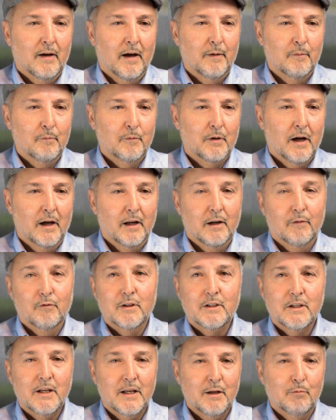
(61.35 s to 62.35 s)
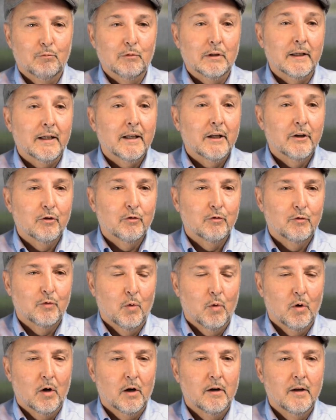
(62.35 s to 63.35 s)
I'm kind of a team leader
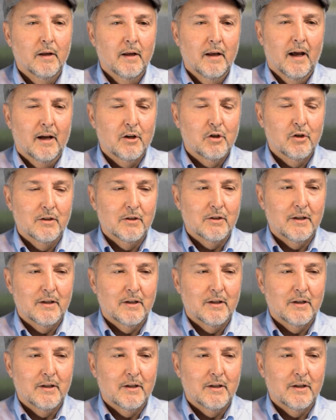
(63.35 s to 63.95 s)
for, I shouldn't